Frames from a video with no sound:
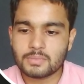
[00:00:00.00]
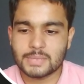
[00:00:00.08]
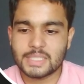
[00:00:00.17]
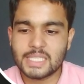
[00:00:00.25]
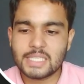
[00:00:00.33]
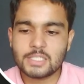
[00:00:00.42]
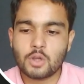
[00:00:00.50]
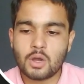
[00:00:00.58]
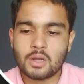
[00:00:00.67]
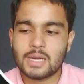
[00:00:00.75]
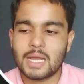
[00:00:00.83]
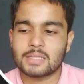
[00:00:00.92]
this
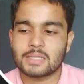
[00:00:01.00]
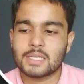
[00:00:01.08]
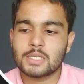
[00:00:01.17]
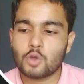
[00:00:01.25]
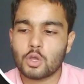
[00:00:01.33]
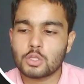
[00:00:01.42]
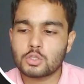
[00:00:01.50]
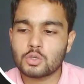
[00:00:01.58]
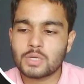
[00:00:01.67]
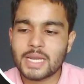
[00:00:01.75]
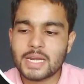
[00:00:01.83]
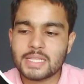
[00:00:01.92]
dog class is also
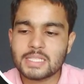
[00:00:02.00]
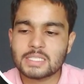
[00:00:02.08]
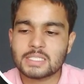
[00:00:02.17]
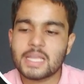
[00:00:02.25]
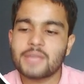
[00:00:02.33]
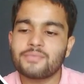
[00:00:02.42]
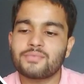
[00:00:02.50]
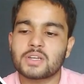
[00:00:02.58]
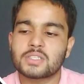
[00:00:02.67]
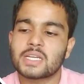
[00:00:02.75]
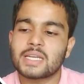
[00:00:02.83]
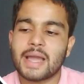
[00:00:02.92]
creating the same
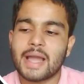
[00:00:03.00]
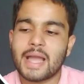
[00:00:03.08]
function